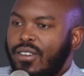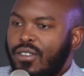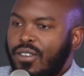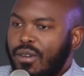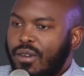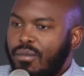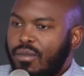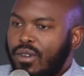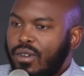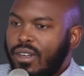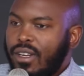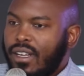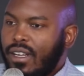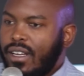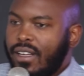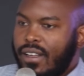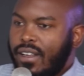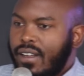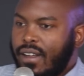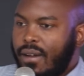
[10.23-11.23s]
Honorable
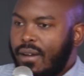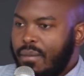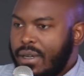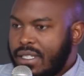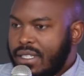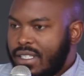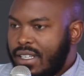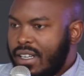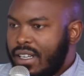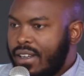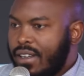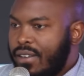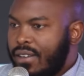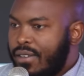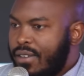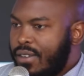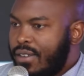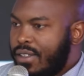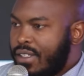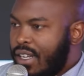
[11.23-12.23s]
uh, Ambassador,
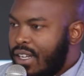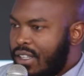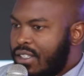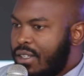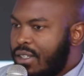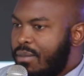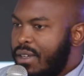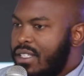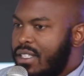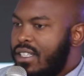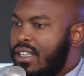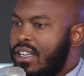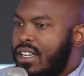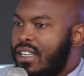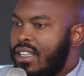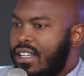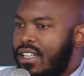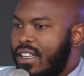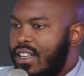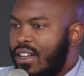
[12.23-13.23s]
Danish Ambassador,
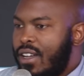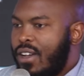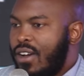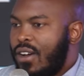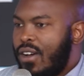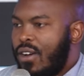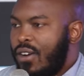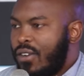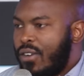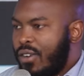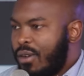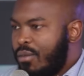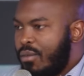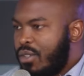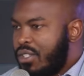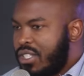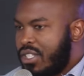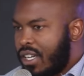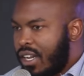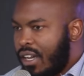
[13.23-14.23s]

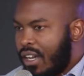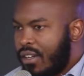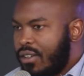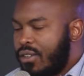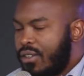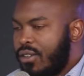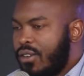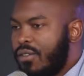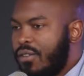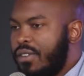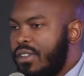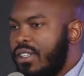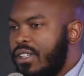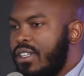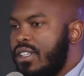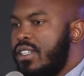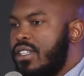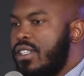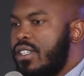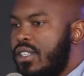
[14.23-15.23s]
Honorable Chair of
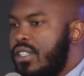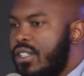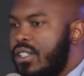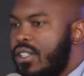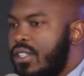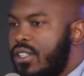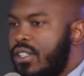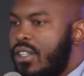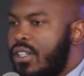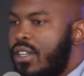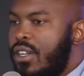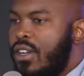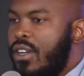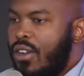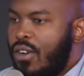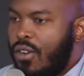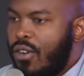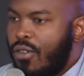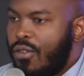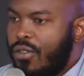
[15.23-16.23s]
the
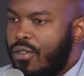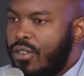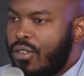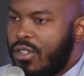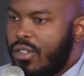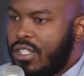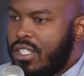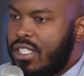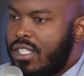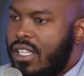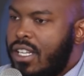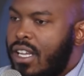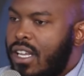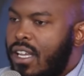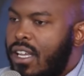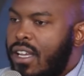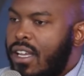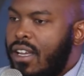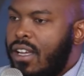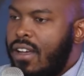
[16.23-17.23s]
Novo Nordisk,
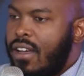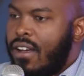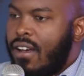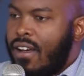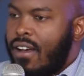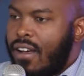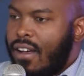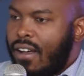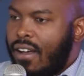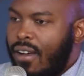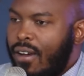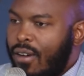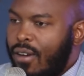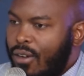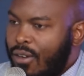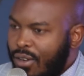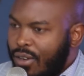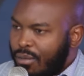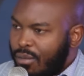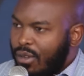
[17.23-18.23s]
uh,
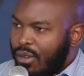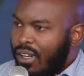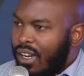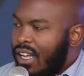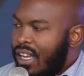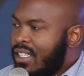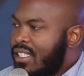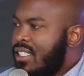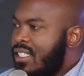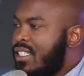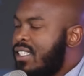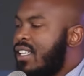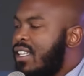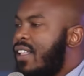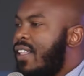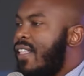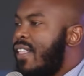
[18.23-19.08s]
Honorable Lars.